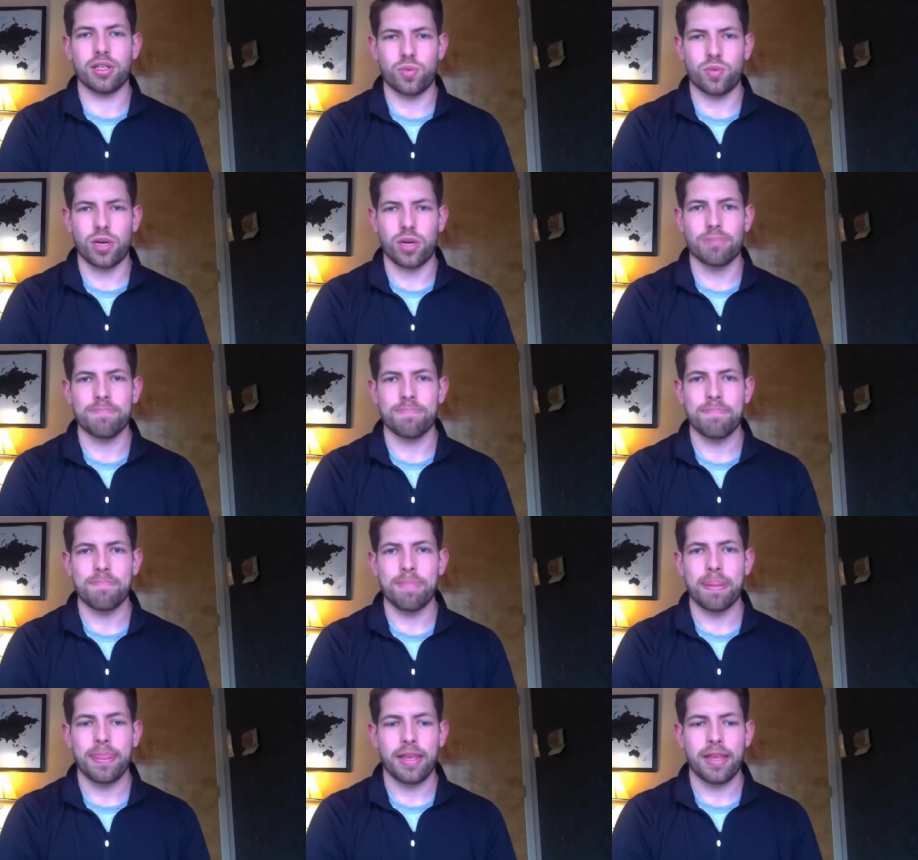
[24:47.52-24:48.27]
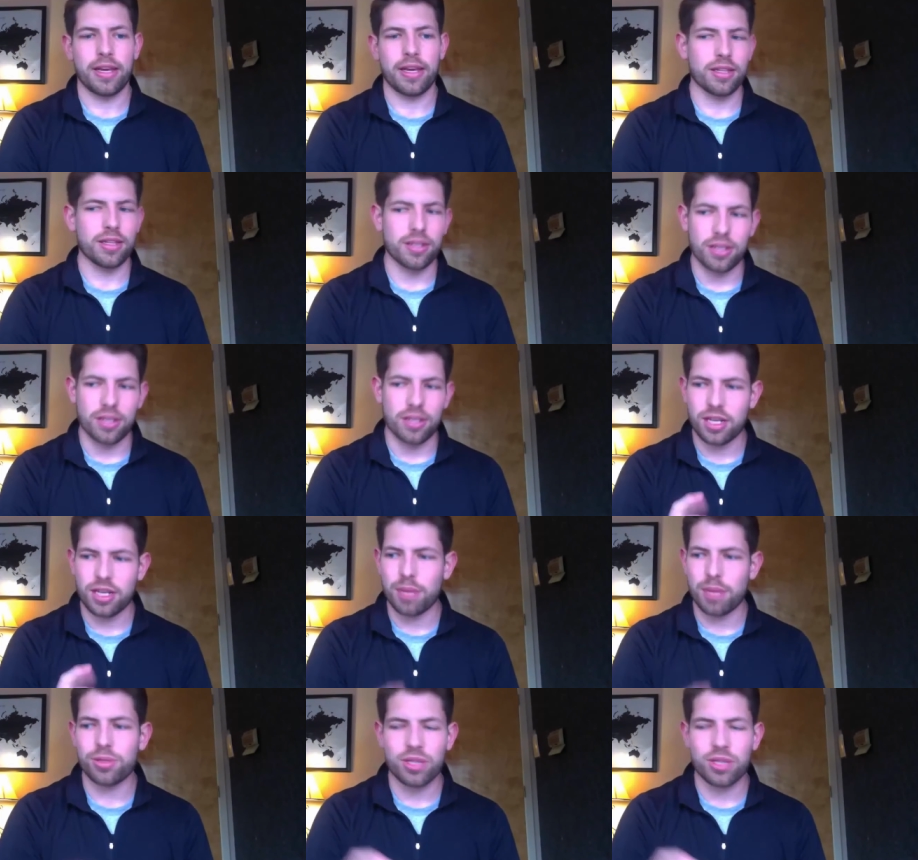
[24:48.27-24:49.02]
as well. And the
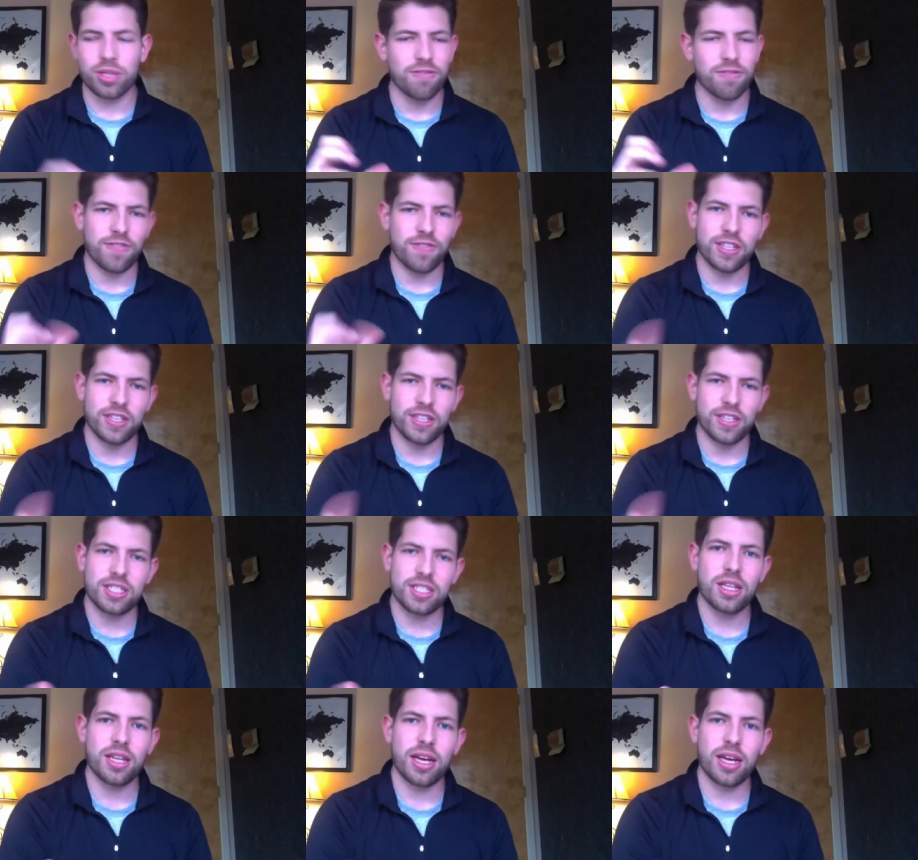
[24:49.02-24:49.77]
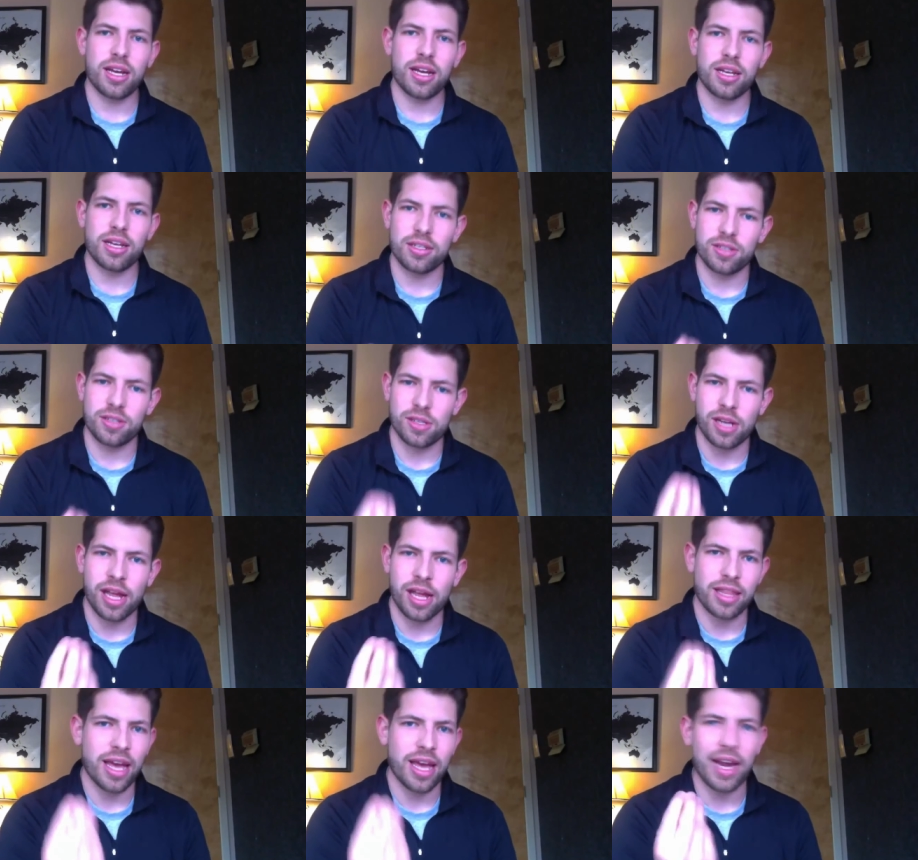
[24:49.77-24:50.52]
Disciples Night fits into that
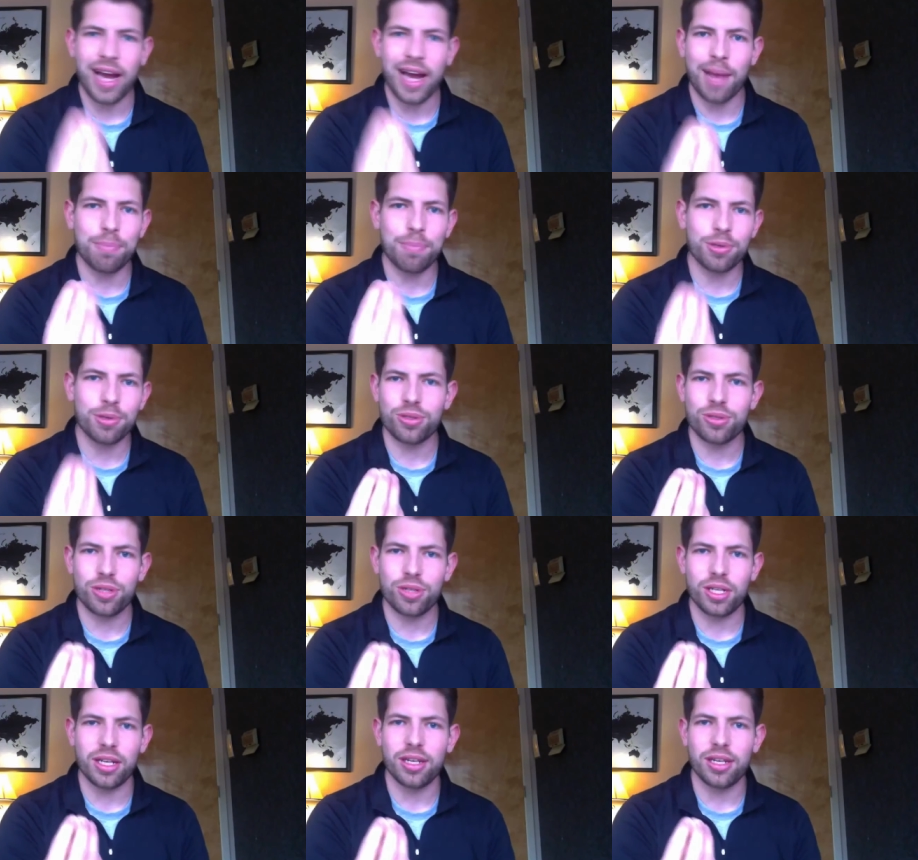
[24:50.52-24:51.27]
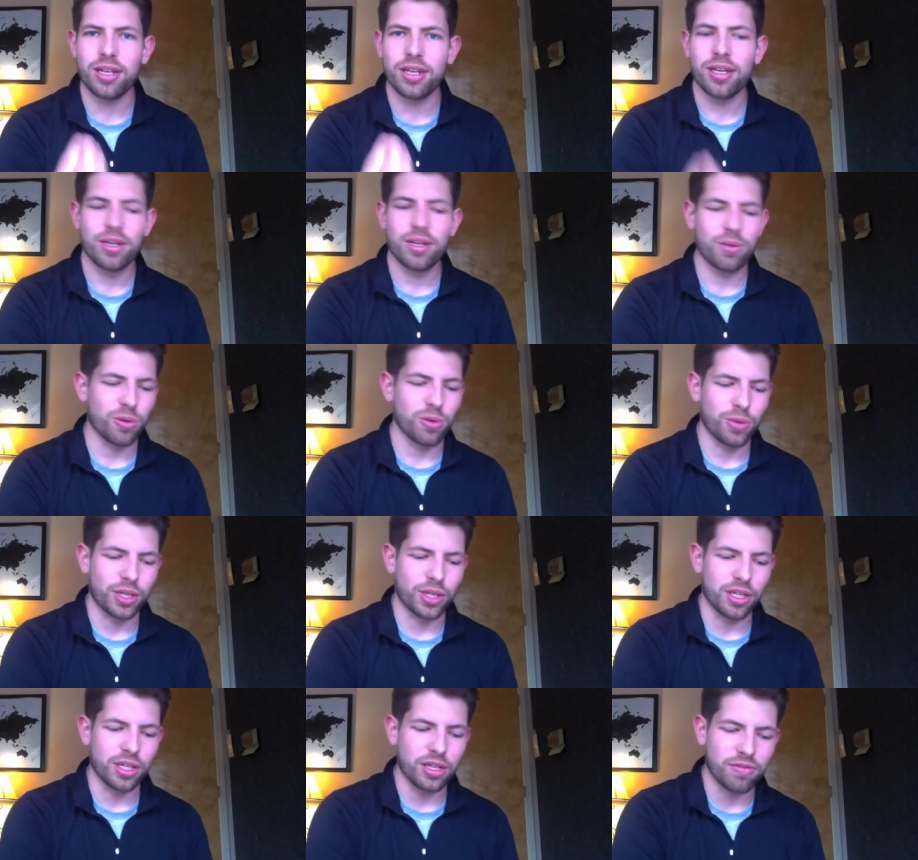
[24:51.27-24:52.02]
as that opportunity where
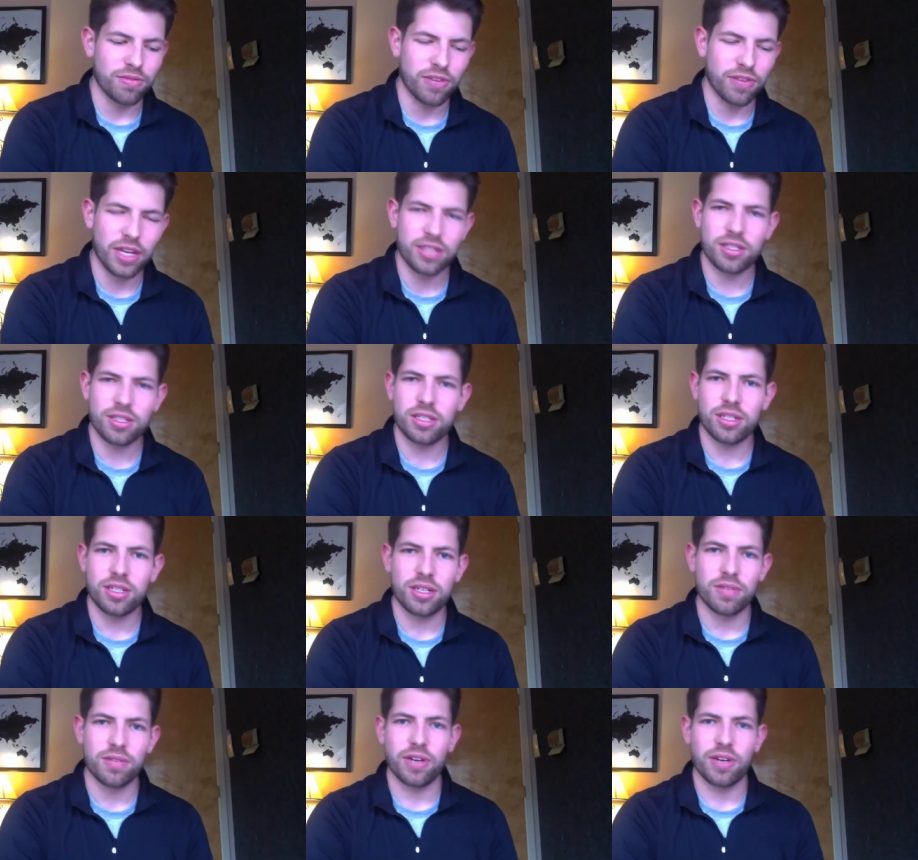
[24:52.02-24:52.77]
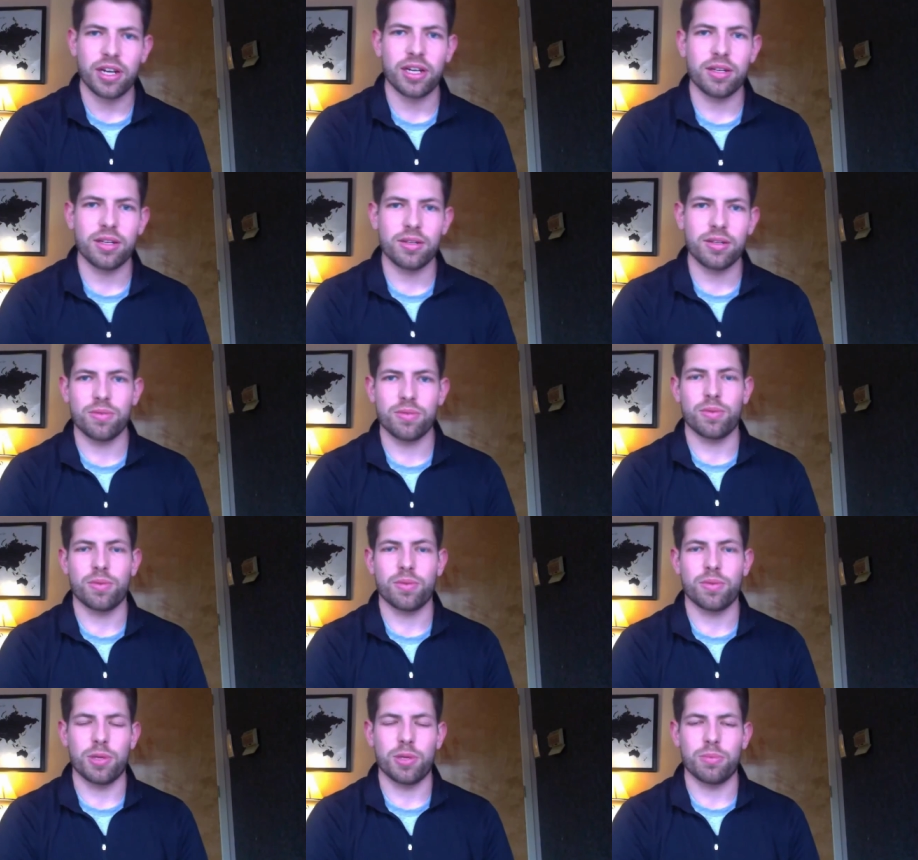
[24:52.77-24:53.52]
we can invest and invite
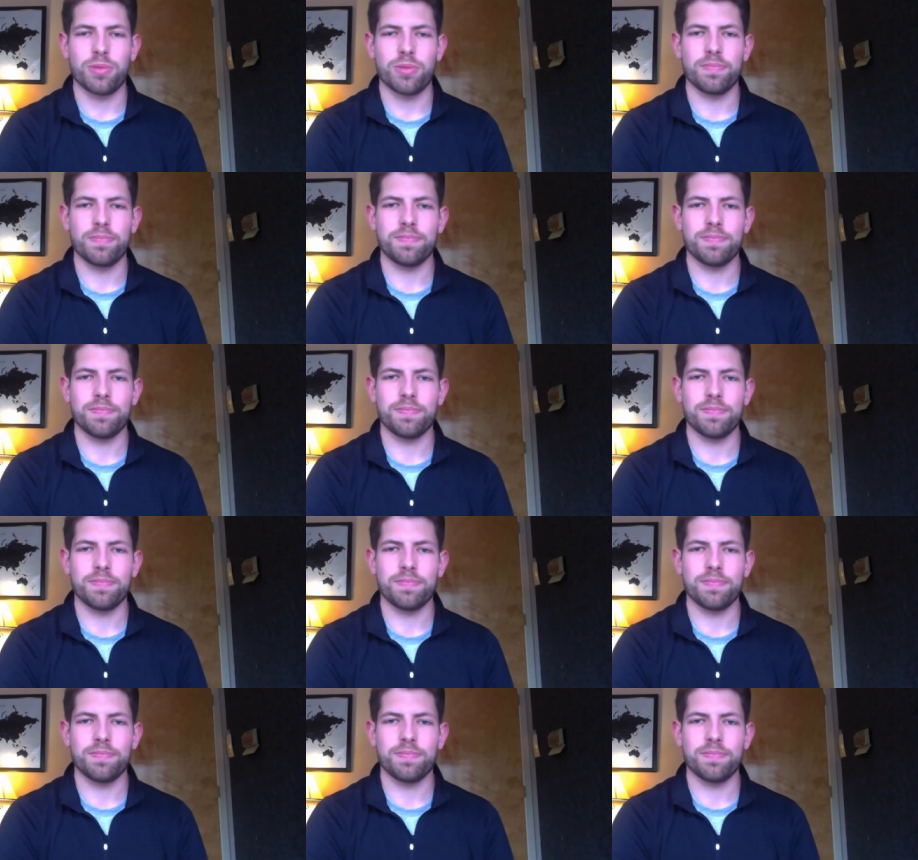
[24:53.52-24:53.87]
with people.